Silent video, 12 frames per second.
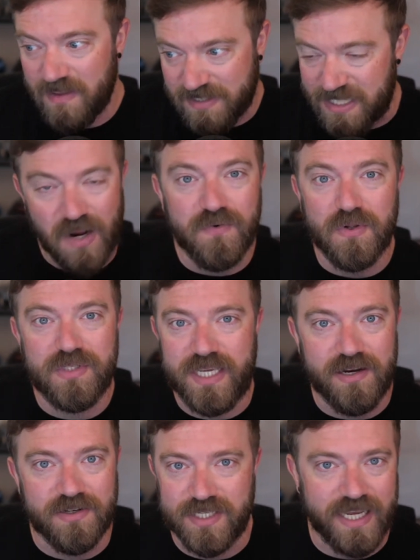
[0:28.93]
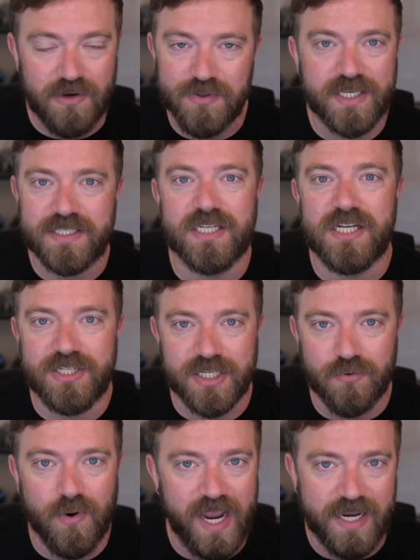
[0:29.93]
several years. Like, I don't think it's going to
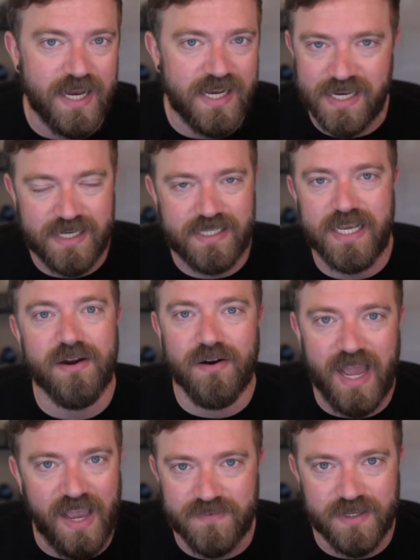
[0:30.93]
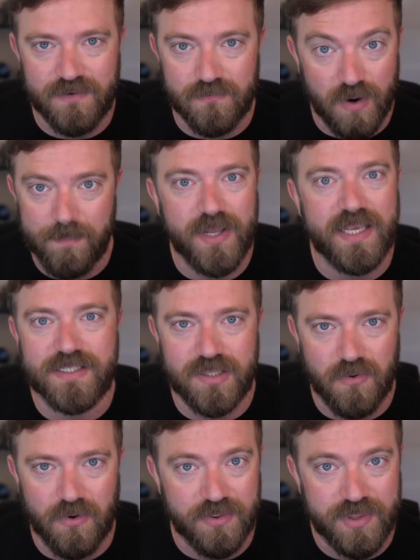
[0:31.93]
degrade, and in a year I have to replace
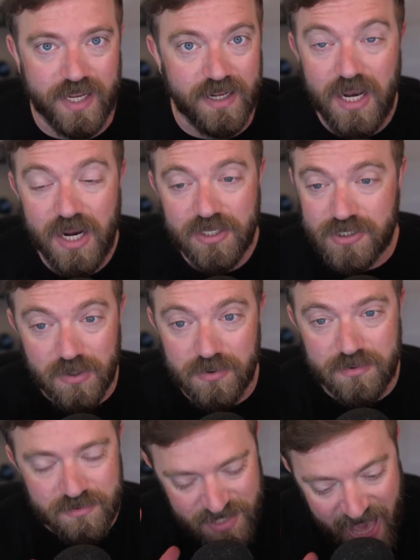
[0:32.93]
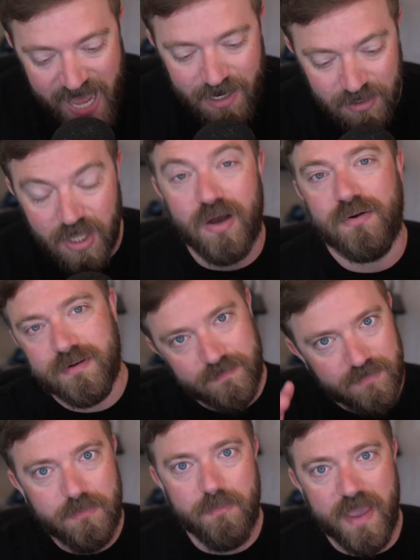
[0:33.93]
the whole thing. So that alone
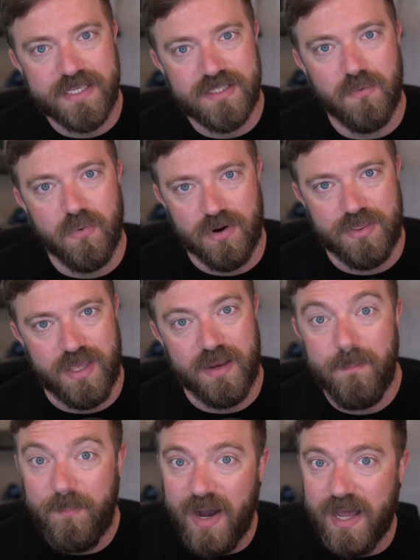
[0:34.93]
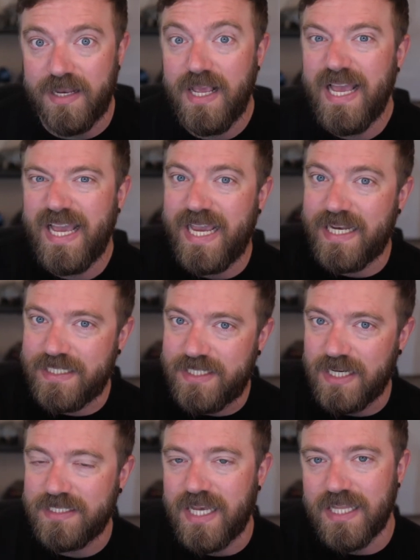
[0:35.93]
makes it worth it. But it
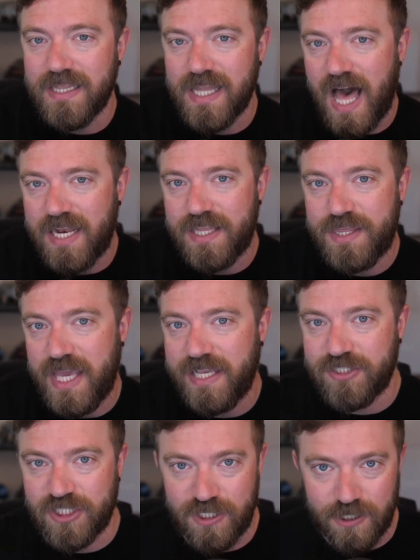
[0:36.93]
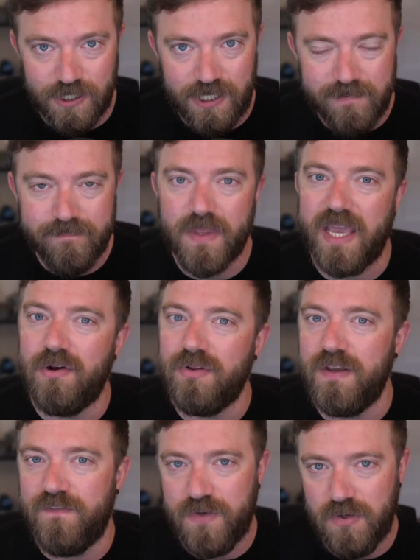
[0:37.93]
does a lot of things good and
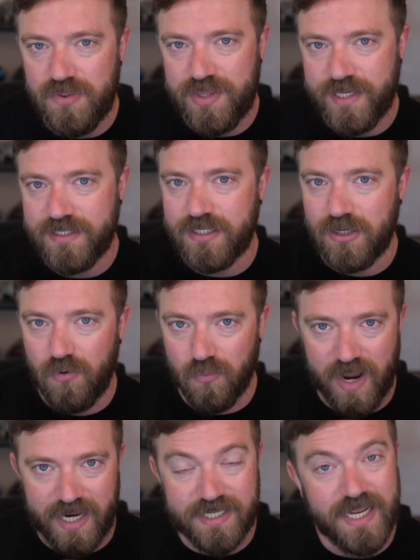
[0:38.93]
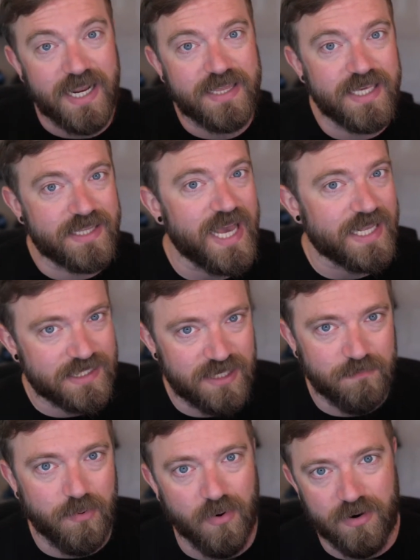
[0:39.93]
only a few things great. And I think that's an
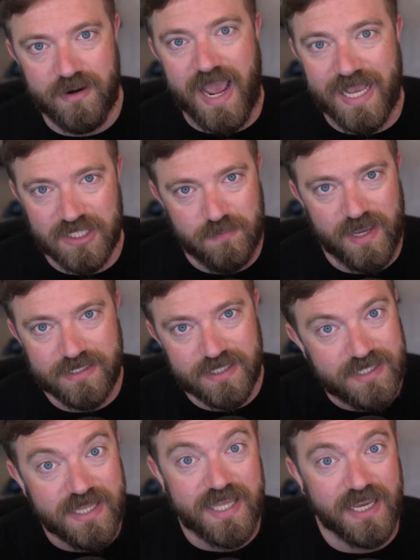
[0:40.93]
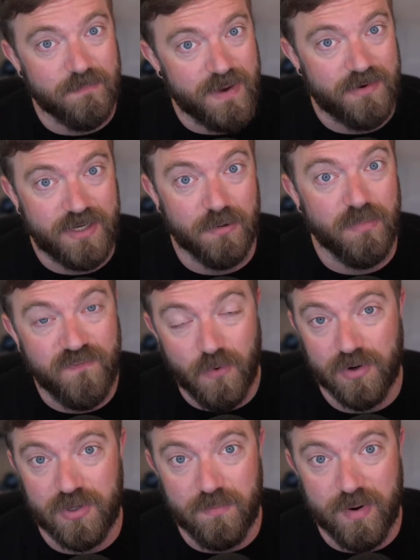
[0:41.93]
important aspect to think about here
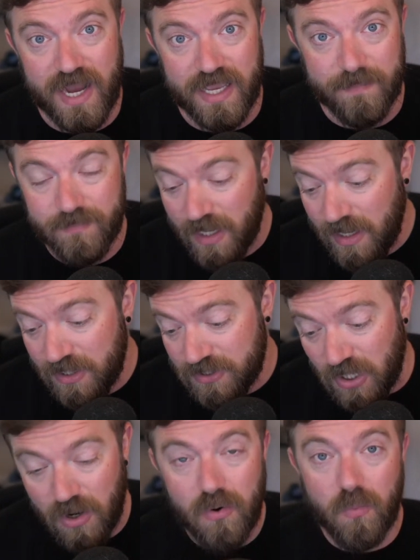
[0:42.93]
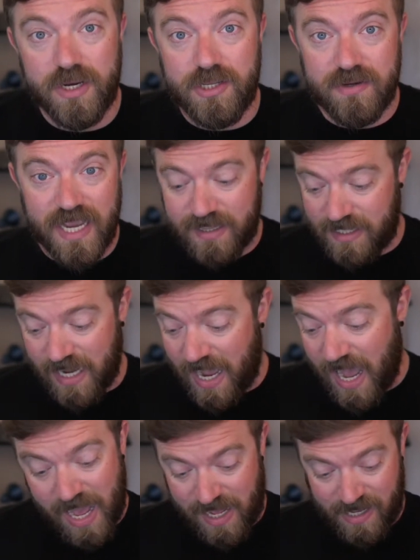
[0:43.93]
before you buy it. So when you get
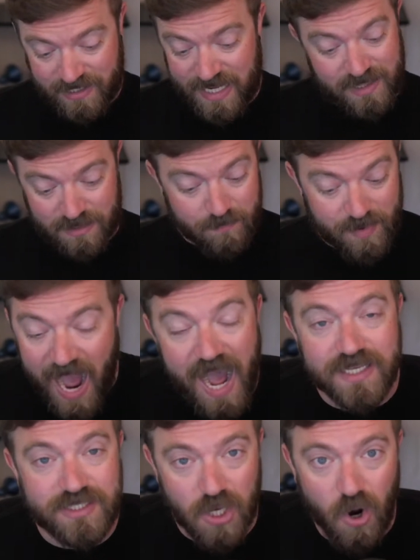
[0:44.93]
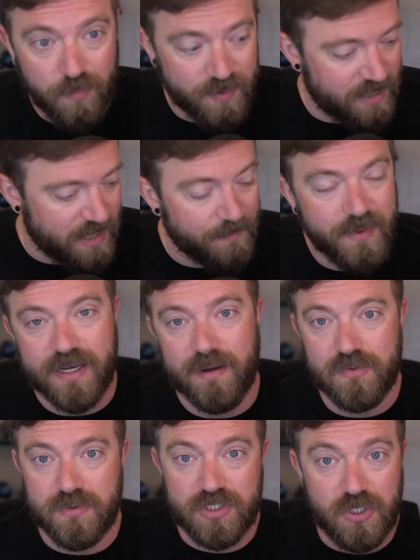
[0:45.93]
the box, you open it up. It
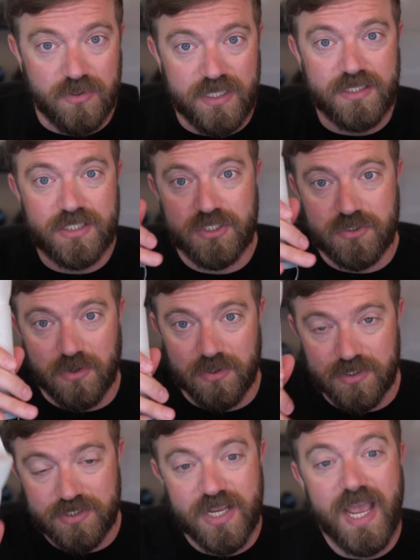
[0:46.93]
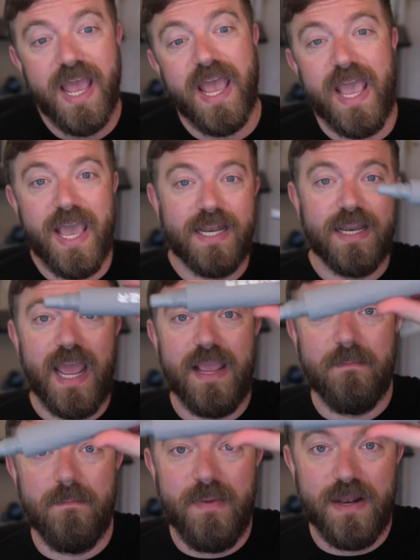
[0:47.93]
comes with two of these controllers and
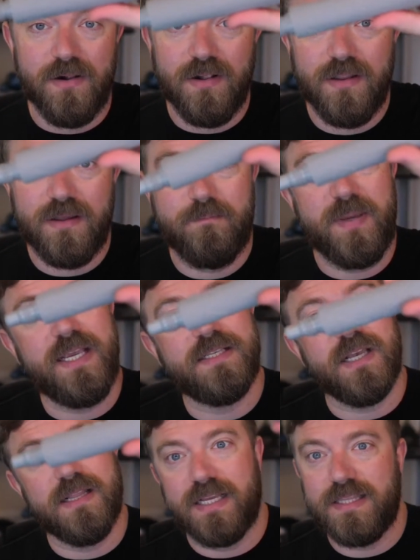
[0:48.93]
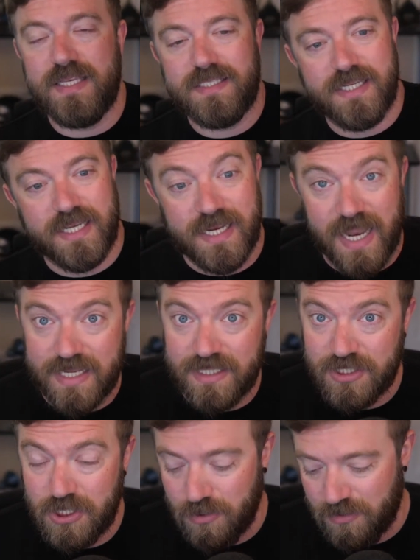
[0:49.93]
a middle piece like this to connect
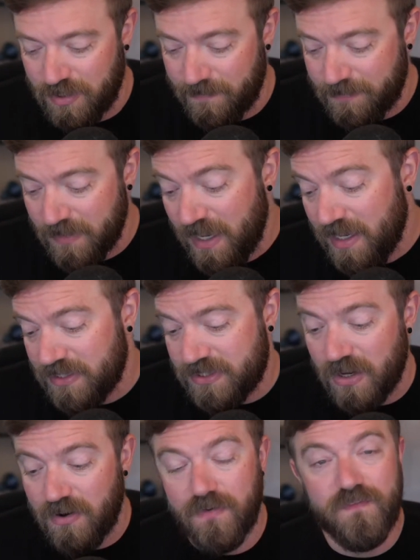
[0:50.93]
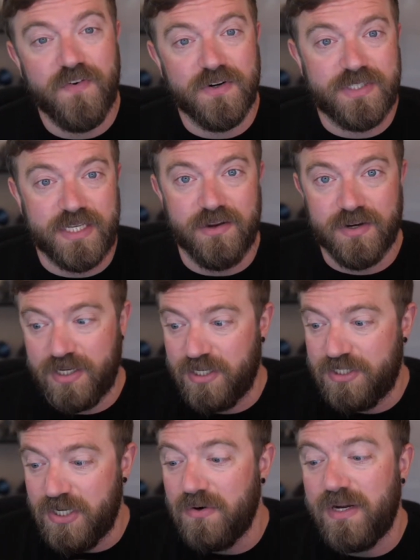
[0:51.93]
the two of them. So first thing you're going to
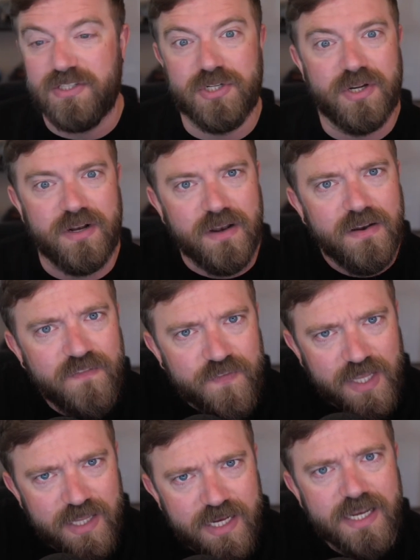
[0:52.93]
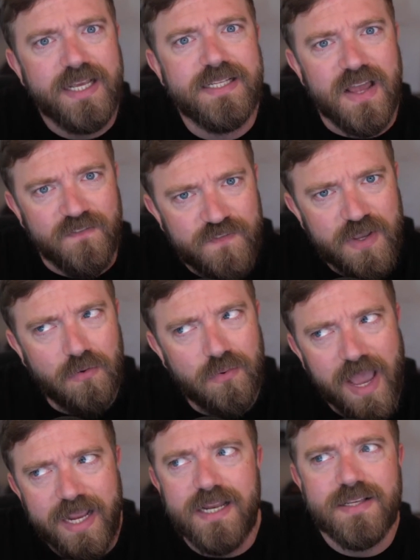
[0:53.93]
do is you're going to feel it. Is that feel
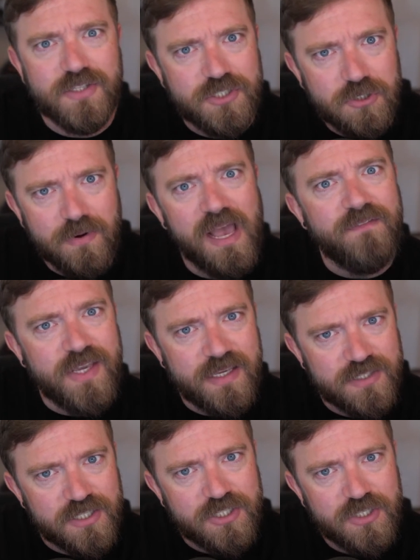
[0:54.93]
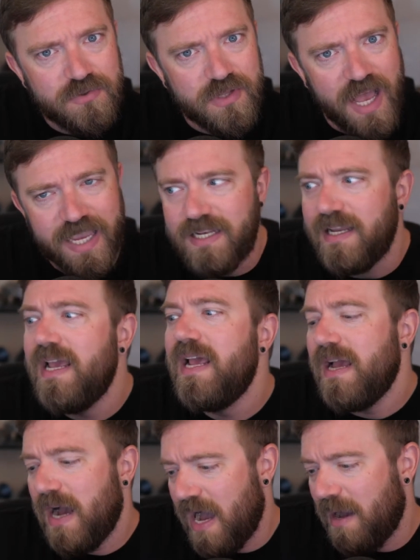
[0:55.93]
right? Is it too heavy? Is it too light?
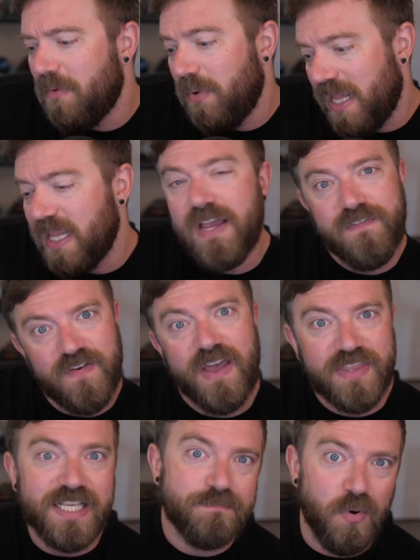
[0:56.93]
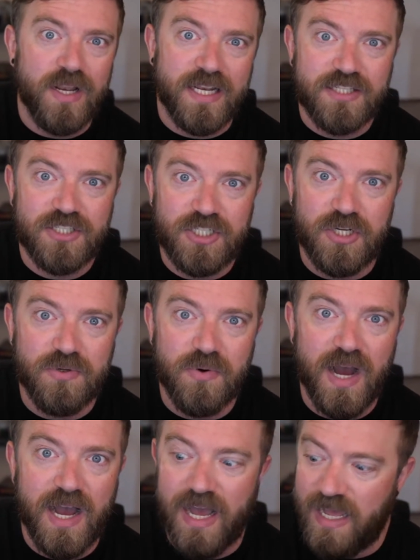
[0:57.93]
Well, if at this point it's too
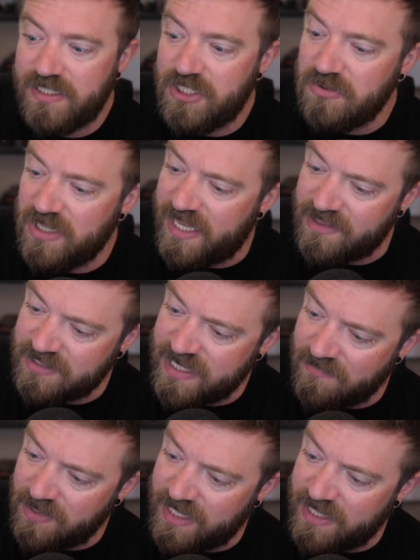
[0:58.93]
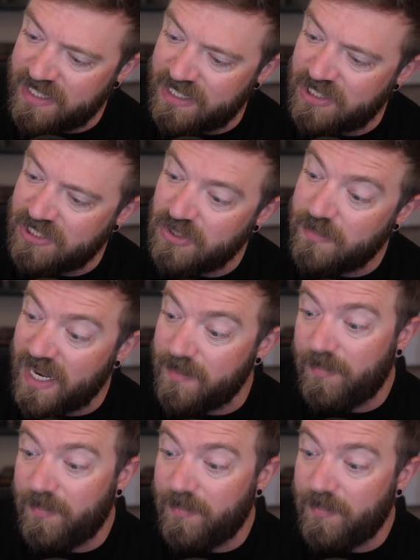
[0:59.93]
light, there's not really anything you can do about